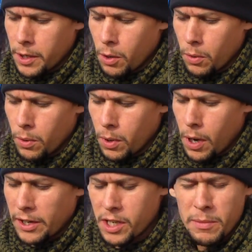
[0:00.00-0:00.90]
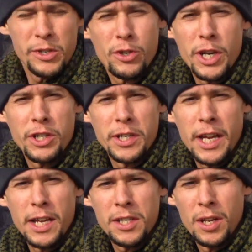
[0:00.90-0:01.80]
you know, on demonstration
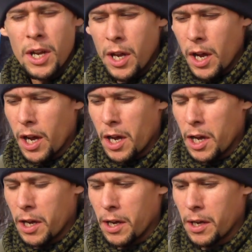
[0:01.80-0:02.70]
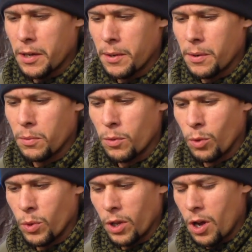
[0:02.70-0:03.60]
days,
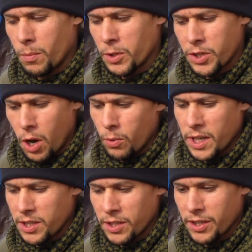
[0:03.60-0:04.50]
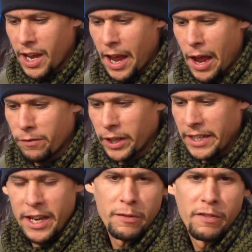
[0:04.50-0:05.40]
will almost always have
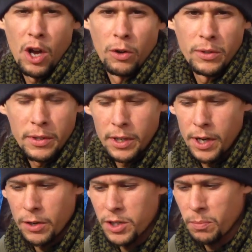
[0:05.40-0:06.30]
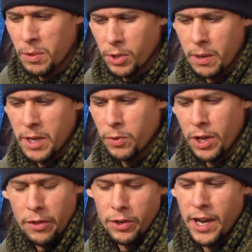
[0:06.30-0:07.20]
like a dead phone, you know, and so people come in
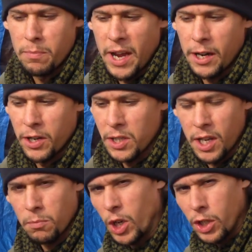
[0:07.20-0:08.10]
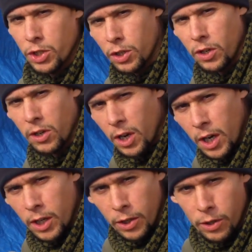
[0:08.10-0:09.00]
with all their dead batteries, like, bring us your
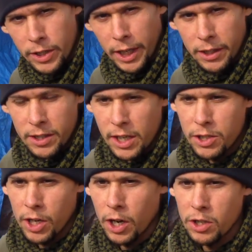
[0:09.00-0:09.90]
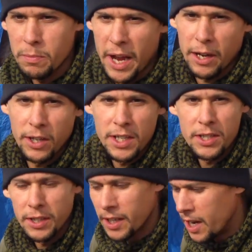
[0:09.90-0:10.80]
dead discharged
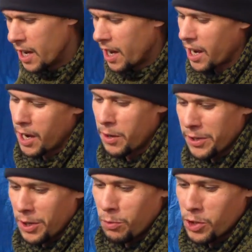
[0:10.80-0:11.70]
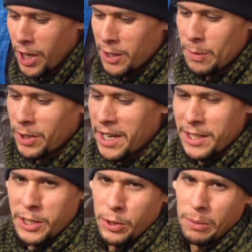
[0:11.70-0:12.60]
batteries. You know, we'll shine some
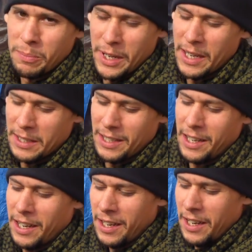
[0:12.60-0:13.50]
light into them. And